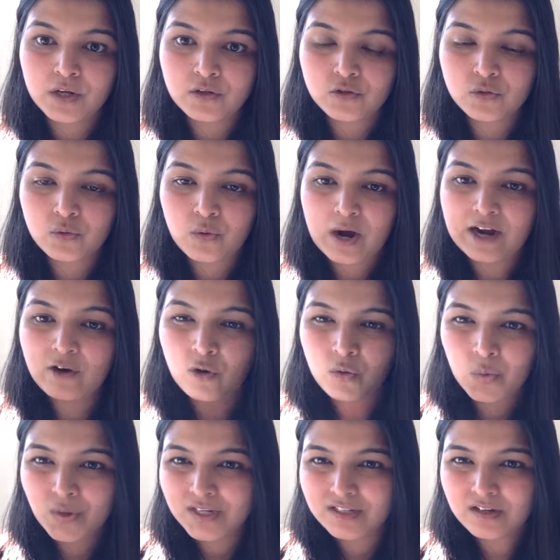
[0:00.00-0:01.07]
So I
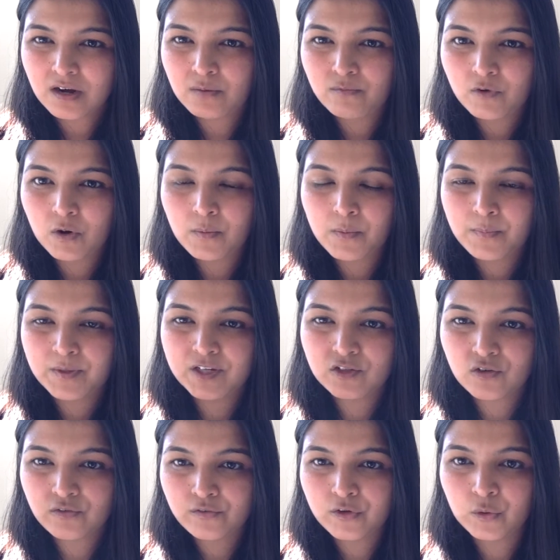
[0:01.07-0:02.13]
always come from a place
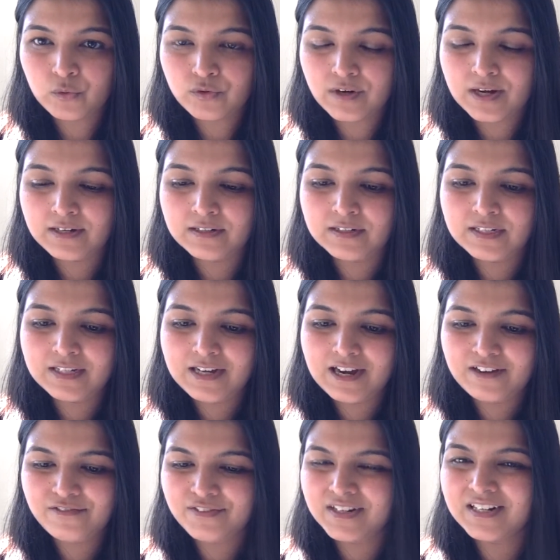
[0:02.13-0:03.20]
of neutrality.
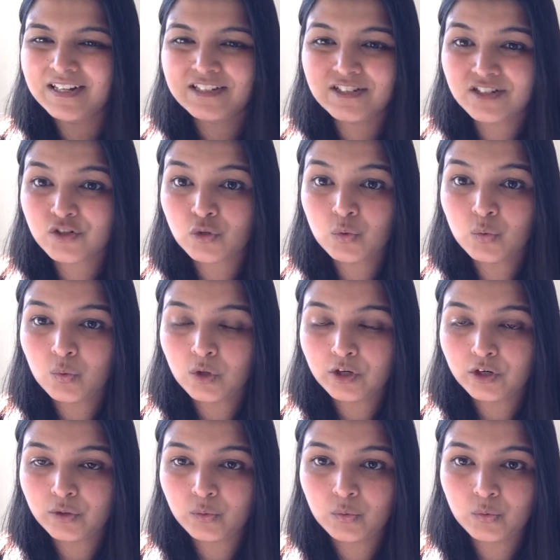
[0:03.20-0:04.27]
I feel like just do
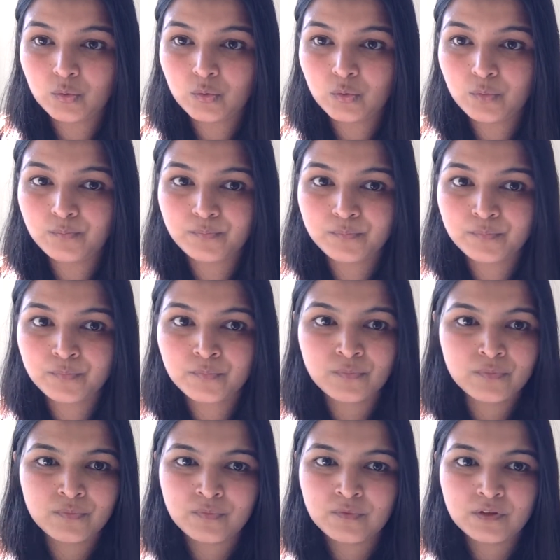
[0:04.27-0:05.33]
what you
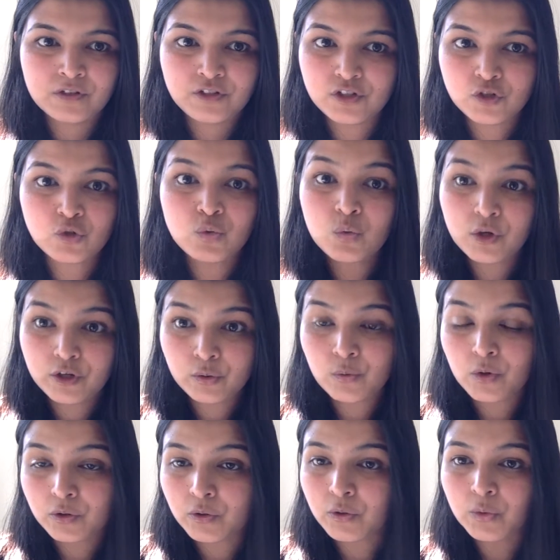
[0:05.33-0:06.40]

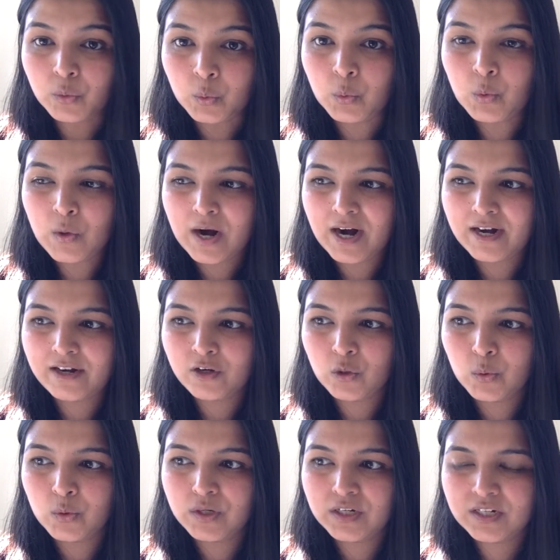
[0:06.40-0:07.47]
want to do and
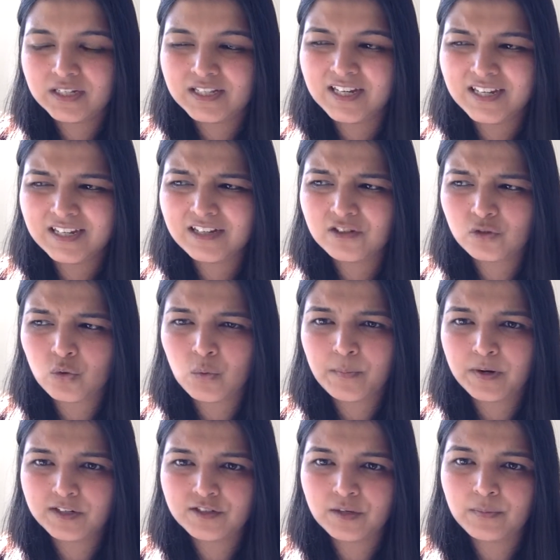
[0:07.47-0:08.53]
don't think so
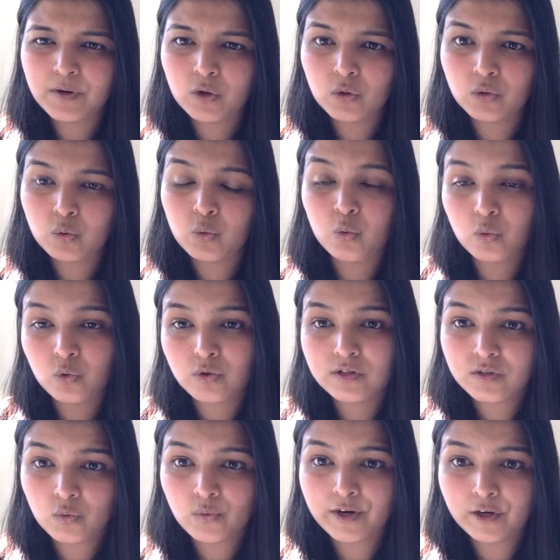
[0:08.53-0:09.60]
much about who
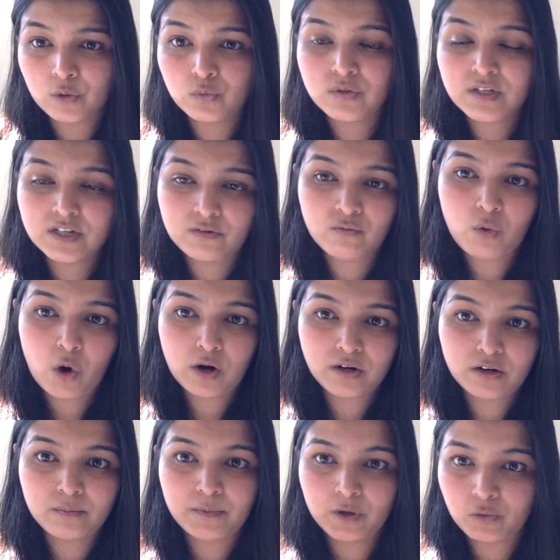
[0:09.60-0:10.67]
is going to say what
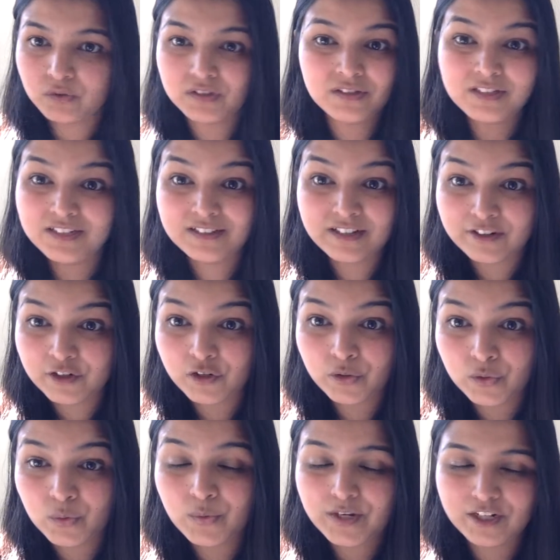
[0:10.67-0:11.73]
about the thing that you're
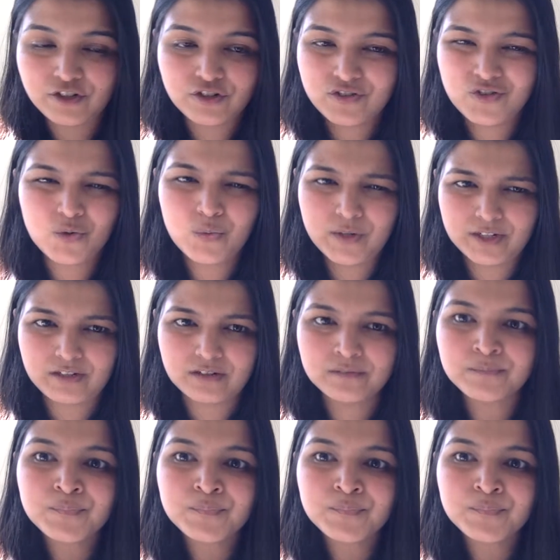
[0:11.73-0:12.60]
doing. Just do it.